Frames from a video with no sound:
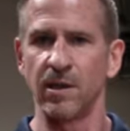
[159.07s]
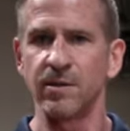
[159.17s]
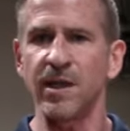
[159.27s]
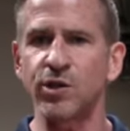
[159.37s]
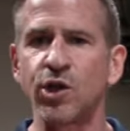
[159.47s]

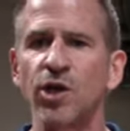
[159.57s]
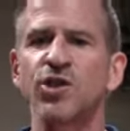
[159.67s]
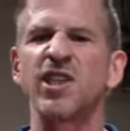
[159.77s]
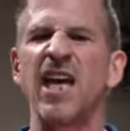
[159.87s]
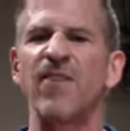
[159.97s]
They
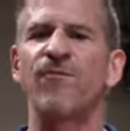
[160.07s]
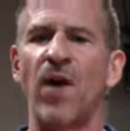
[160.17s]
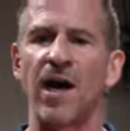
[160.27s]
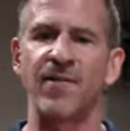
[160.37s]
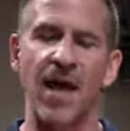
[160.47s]
just can't
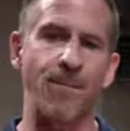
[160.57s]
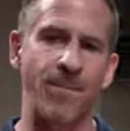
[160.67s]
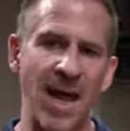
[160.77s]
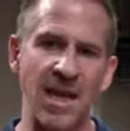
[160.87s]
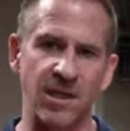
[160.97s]
find that
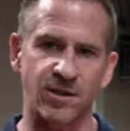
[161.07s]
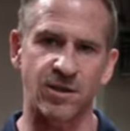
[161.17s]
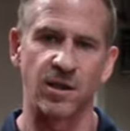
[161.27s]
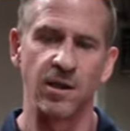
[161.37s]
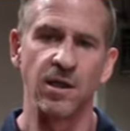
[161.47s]
balance.